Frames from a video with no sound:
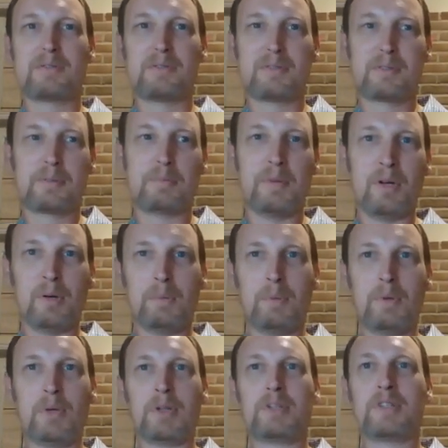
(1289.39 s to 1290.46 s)
small
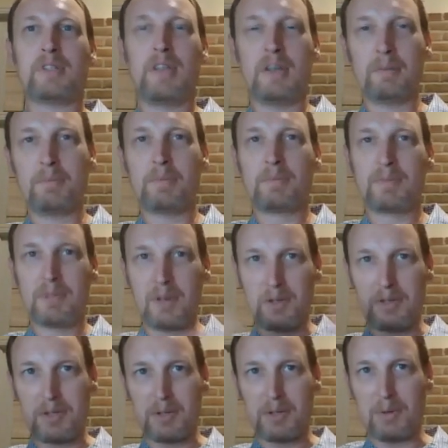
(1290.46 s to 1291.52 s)
push then starts
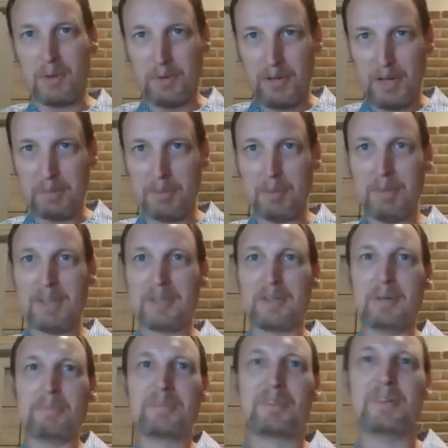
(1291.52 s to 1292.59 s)
to grow that momentum,
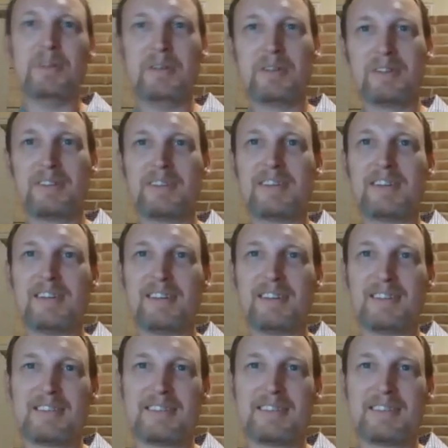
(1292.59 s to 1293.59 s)
so. Yeah,